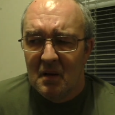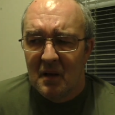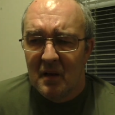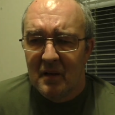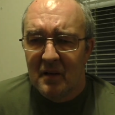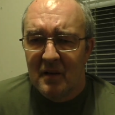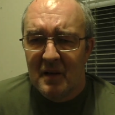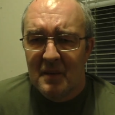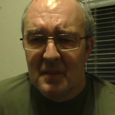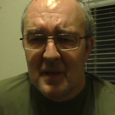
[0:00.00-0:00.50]
a
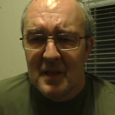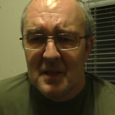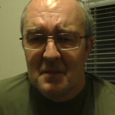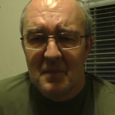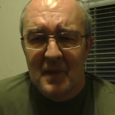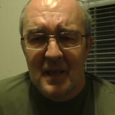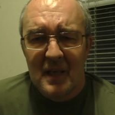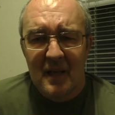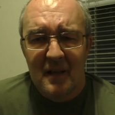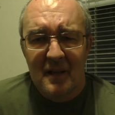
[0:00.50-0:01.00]
3-piece
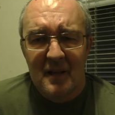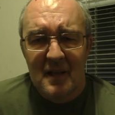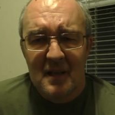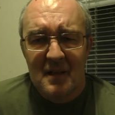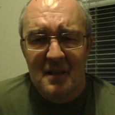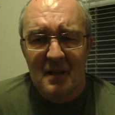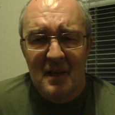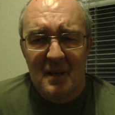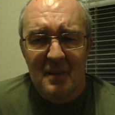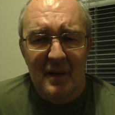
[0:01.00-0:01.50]
meal I think
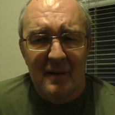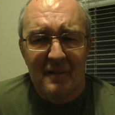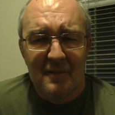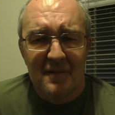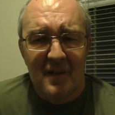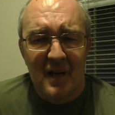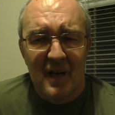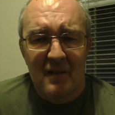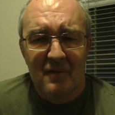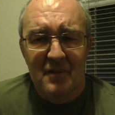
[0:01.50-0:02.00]
is only about
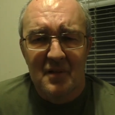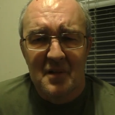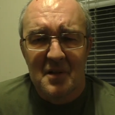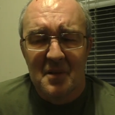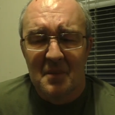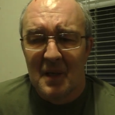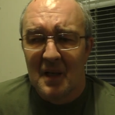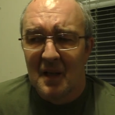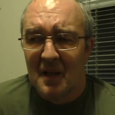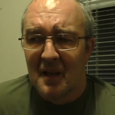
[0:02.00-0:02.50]
£5 or
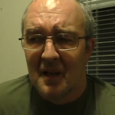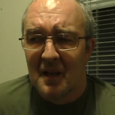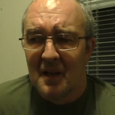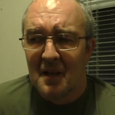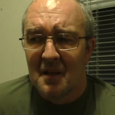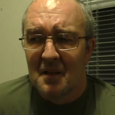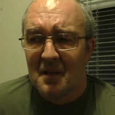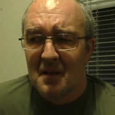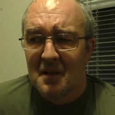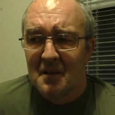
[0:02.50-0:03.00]
something like
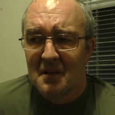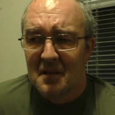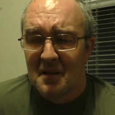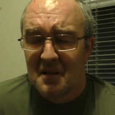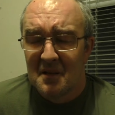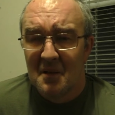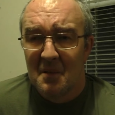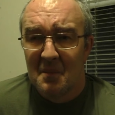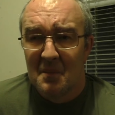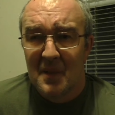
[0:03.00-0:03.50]
that, so
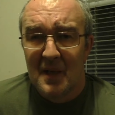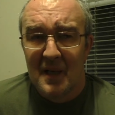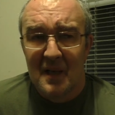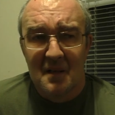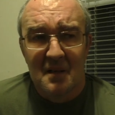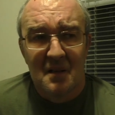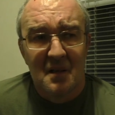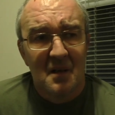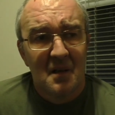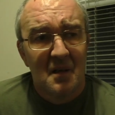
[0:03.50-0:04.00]
it's not
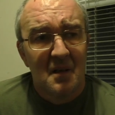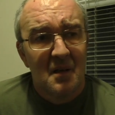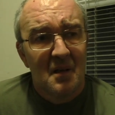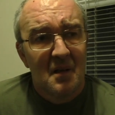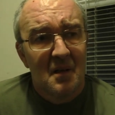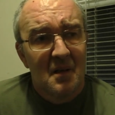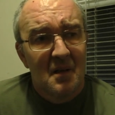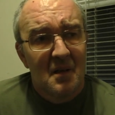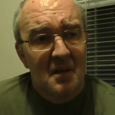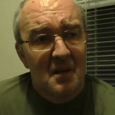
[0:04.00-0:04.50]
bad.
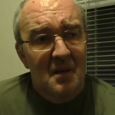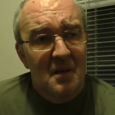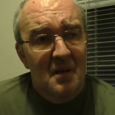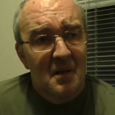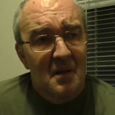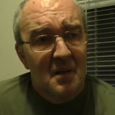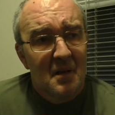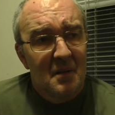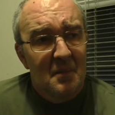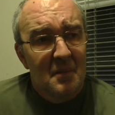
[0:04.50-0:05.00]

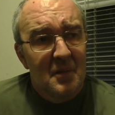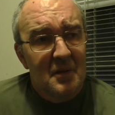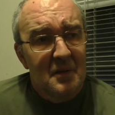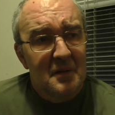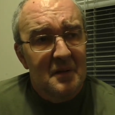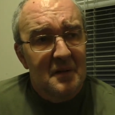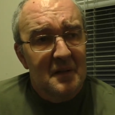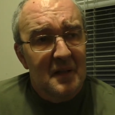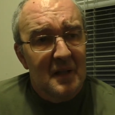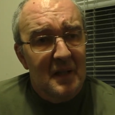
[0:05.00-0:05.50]
But
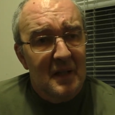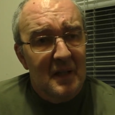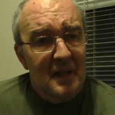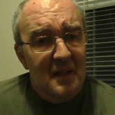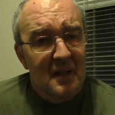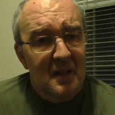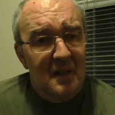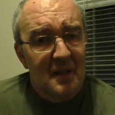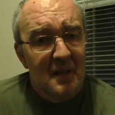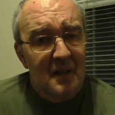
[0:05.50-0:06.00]

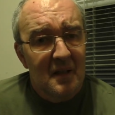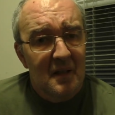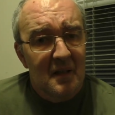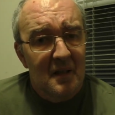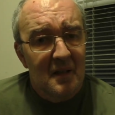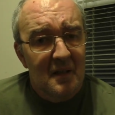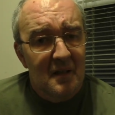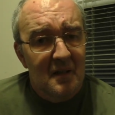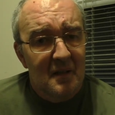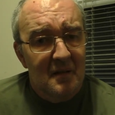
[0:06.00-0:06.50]

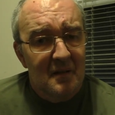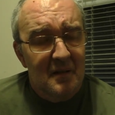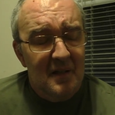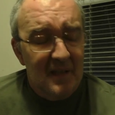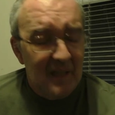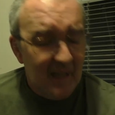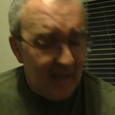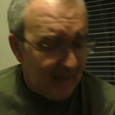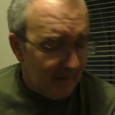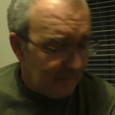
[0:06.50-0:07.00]
so
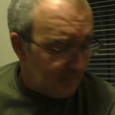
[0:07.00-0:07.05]
yeah,